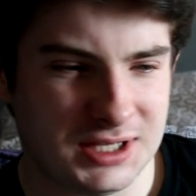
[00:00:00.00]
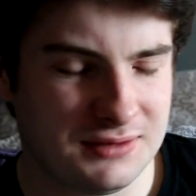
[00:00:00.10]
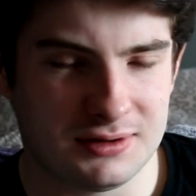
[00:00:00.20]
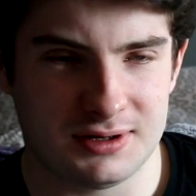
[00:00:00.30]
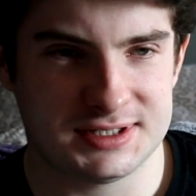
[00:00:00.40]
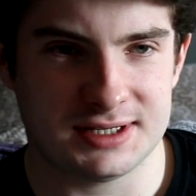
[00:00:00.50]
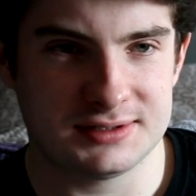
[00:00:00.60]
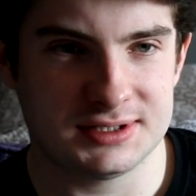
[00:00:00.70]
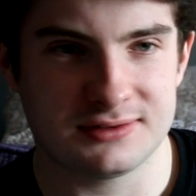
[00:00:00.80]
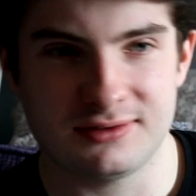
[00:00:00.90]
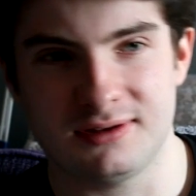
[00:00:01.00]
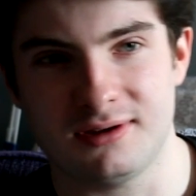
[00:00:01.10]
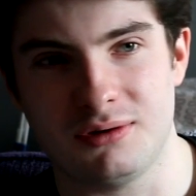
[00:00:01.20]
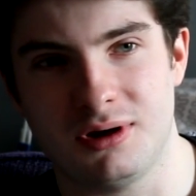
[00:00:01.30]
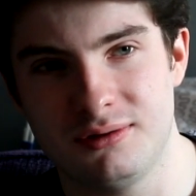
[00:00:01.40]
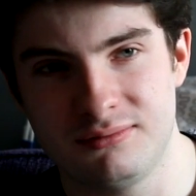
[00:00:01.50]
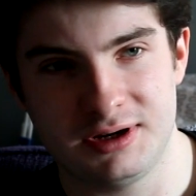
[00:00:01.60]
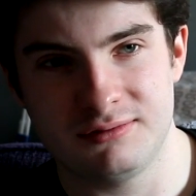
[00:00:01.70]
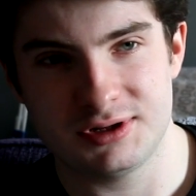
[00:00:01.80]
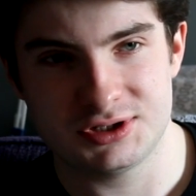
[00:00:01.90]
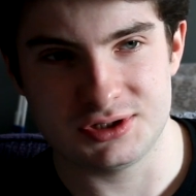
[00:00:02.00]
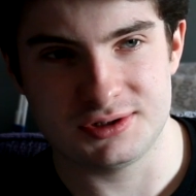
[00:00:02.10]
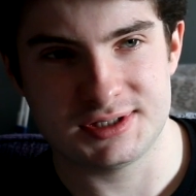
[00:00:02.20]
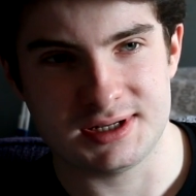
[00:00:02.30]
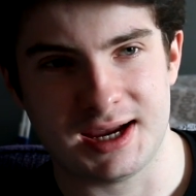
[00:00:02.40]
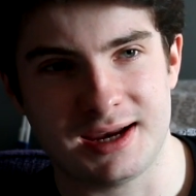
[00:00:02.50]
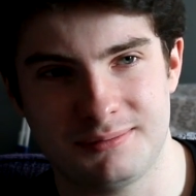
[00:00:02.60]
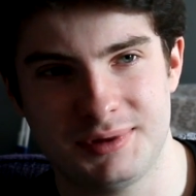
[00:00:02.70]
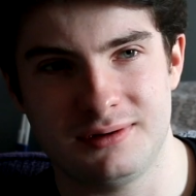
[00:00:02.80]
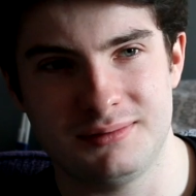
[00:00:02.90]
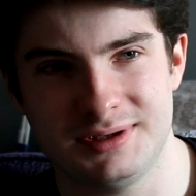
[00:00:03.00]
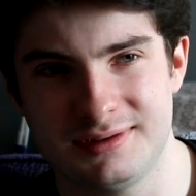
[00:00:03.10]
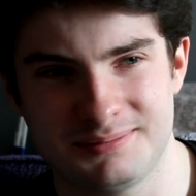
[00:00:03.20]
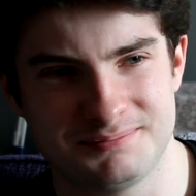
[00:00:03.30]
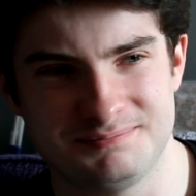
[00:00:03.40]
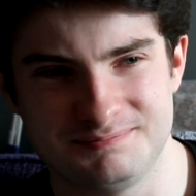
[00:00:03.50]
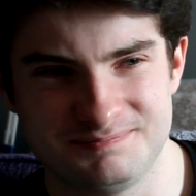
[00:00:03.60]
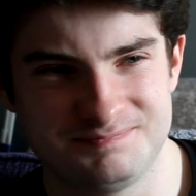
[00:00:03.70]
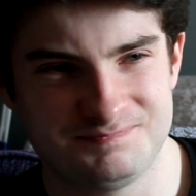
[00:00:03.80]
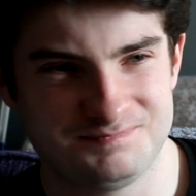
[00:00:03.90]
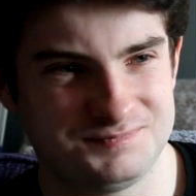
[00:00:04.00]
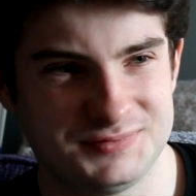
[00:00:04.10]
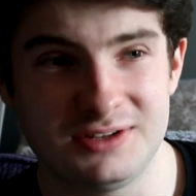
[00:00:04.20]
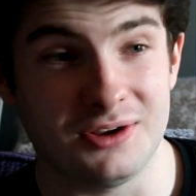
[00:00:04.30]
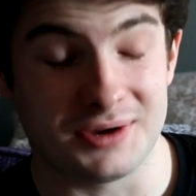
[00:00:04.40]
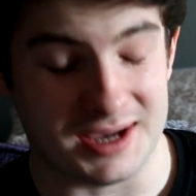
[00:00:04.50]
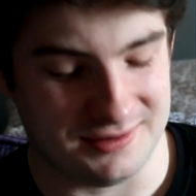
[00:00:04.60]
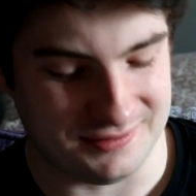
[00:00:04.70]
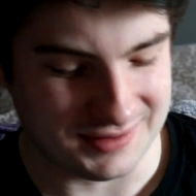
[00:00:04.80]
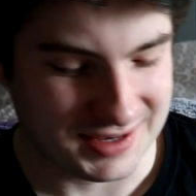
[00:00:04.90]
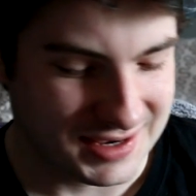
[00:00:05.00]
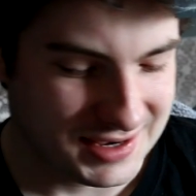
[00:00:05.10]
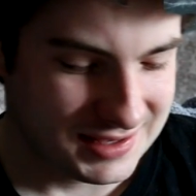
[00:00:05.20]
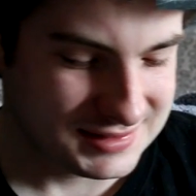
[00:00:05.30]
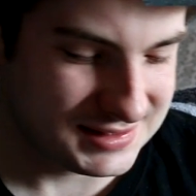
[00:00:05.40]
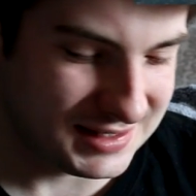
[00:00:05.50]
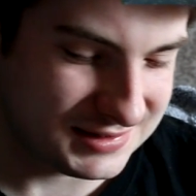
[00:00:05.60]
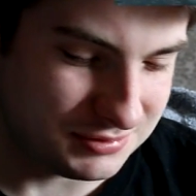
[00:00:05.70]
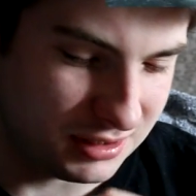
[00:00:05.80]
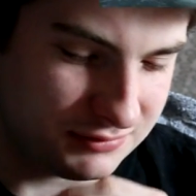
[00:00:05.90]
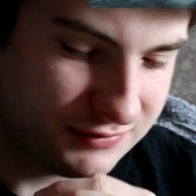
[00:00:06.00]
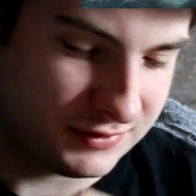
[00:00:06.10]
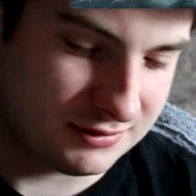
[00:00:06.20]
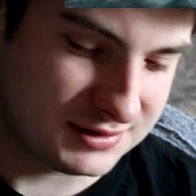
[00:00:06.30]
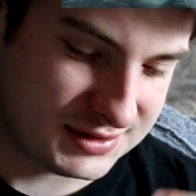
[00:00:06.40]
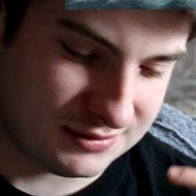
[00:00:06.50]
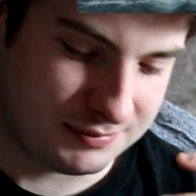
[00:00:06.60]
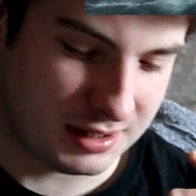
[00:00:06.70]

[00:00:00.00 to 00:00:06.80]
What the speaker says: Even though I doubt it, because they don't own Reed Richards and Hank Pym they don't get along. So that's what I'm referring to.